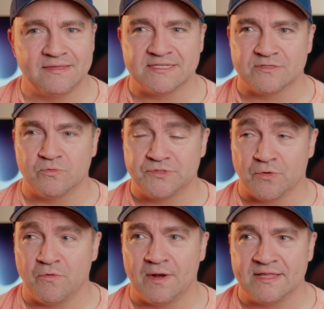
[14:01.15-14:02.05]
This is
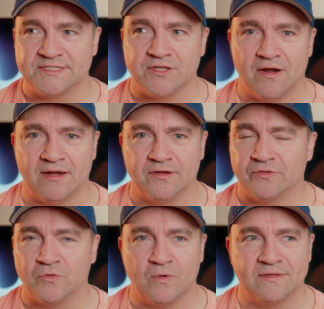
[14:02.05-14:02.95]
sort of when it's starting
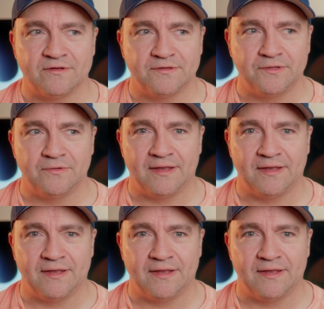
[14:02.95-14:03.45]
during the winter too.